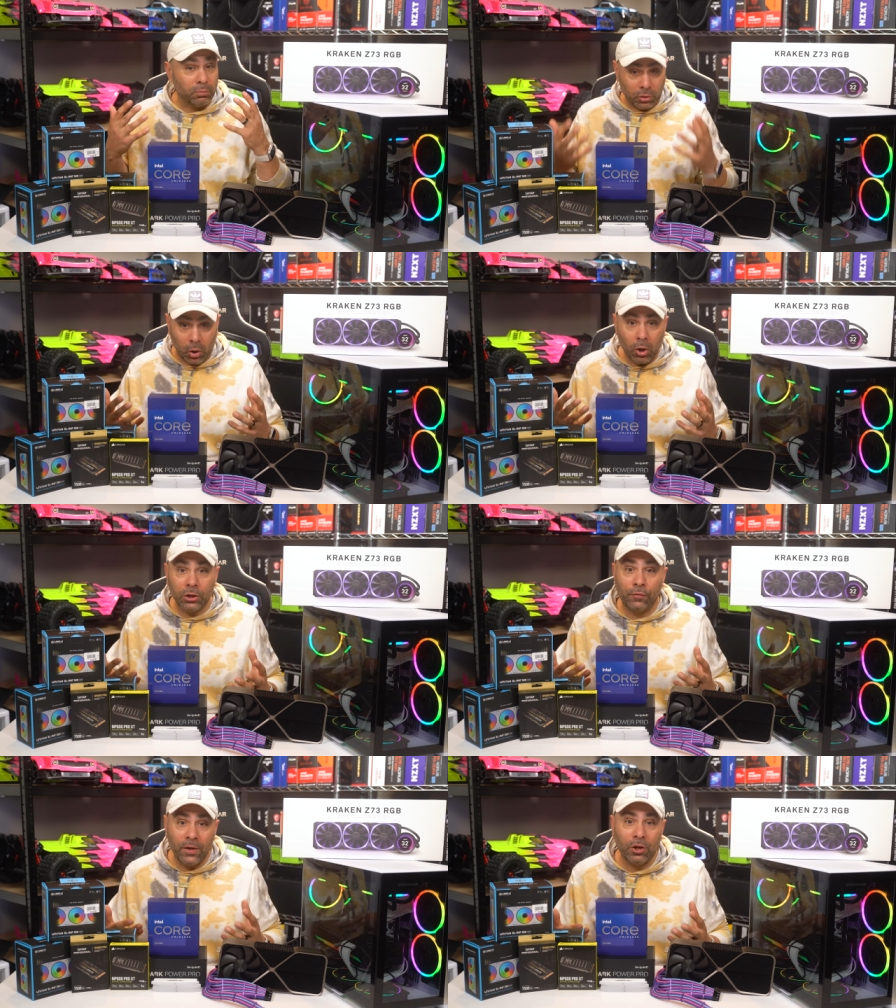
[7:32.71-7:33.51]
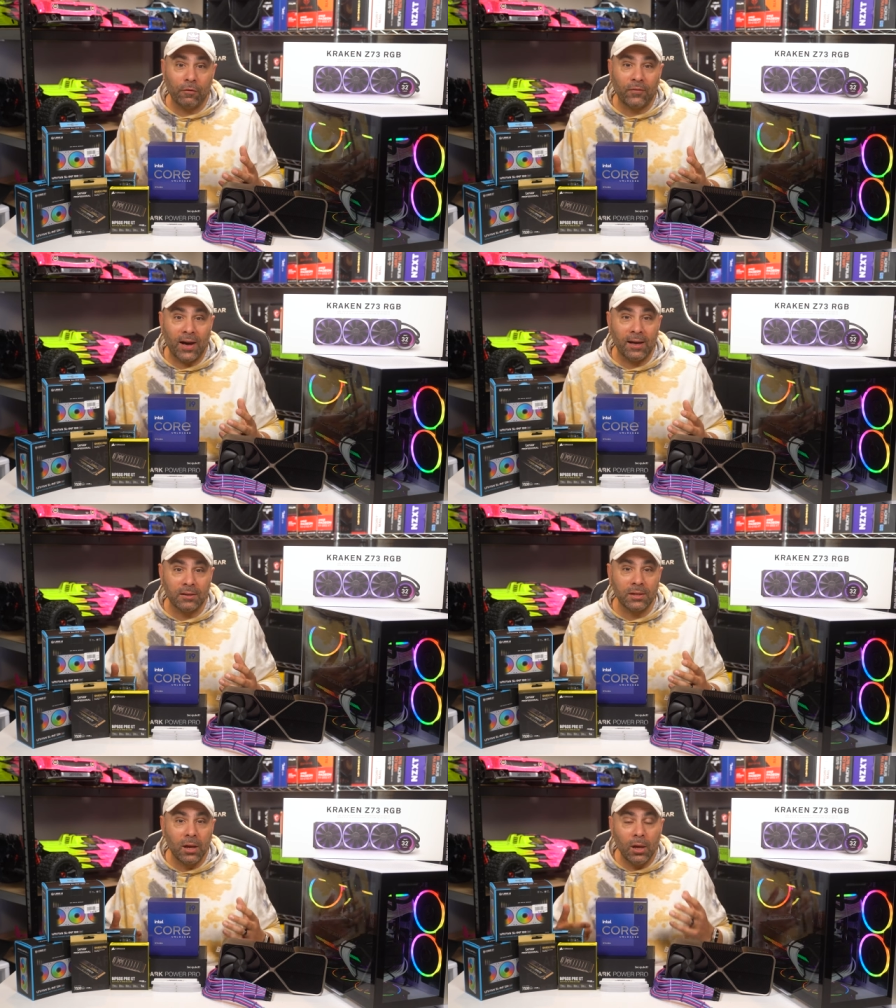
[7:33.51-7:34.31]
large video
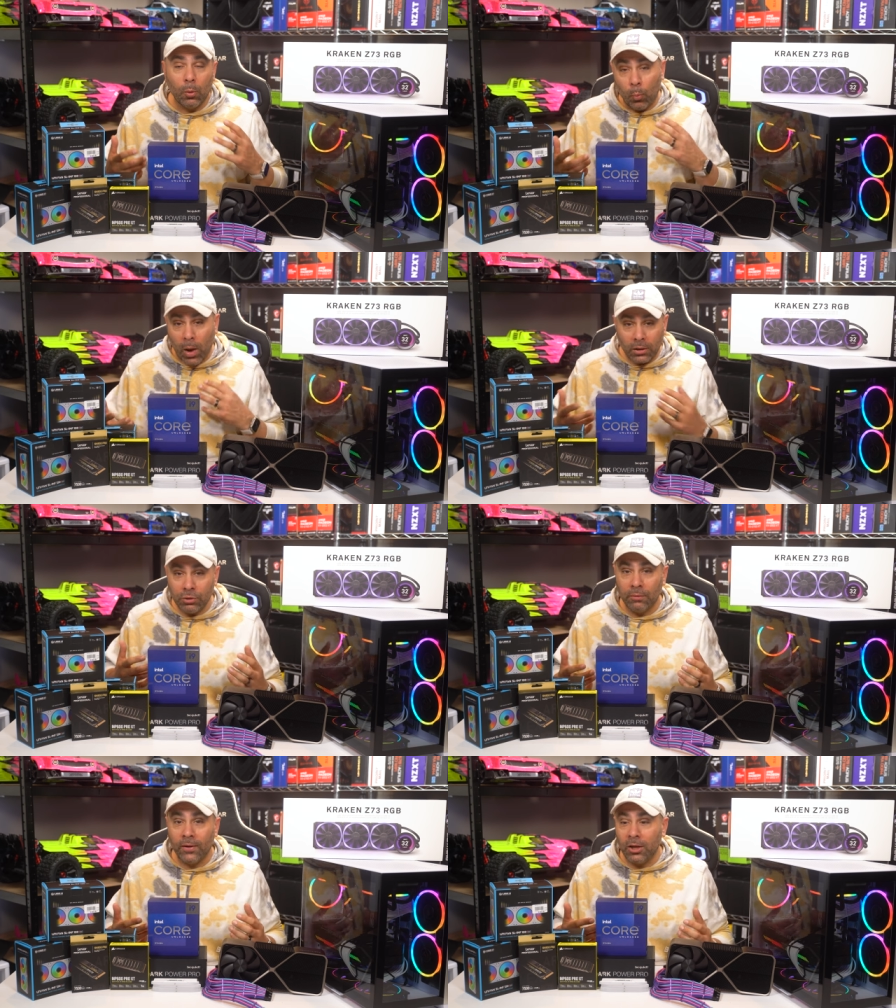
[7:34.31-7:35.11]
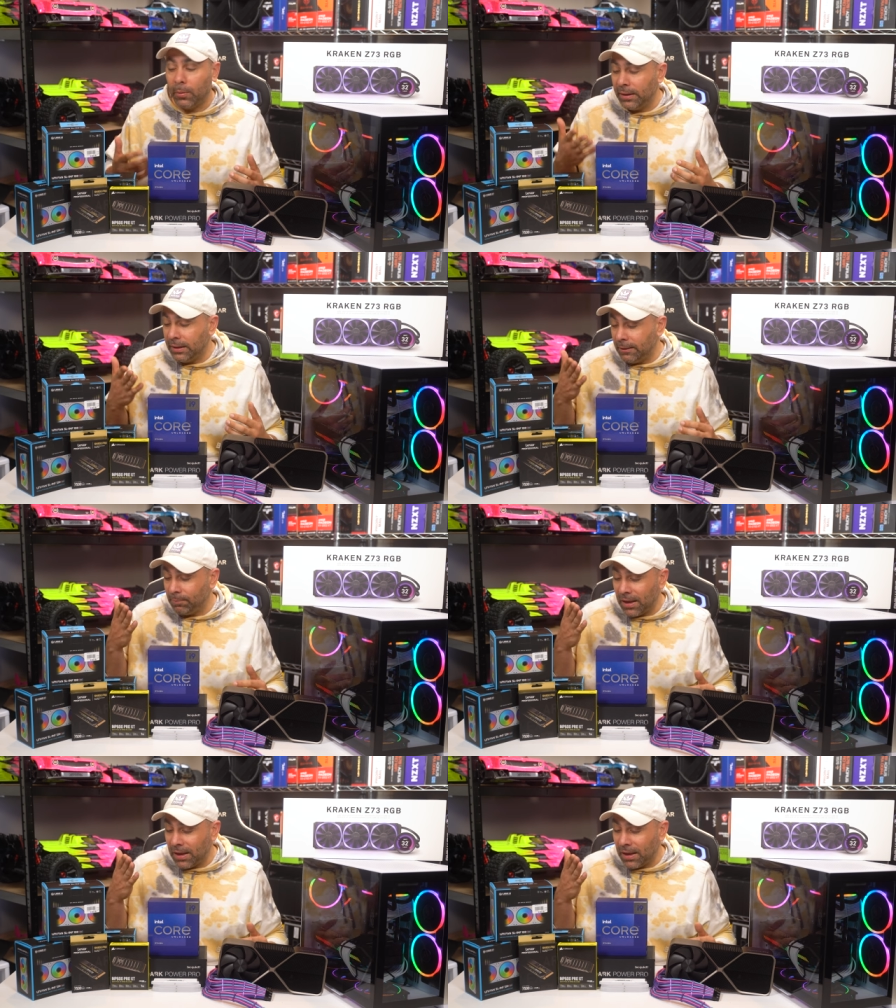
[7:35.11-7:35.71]
files while doing video editing,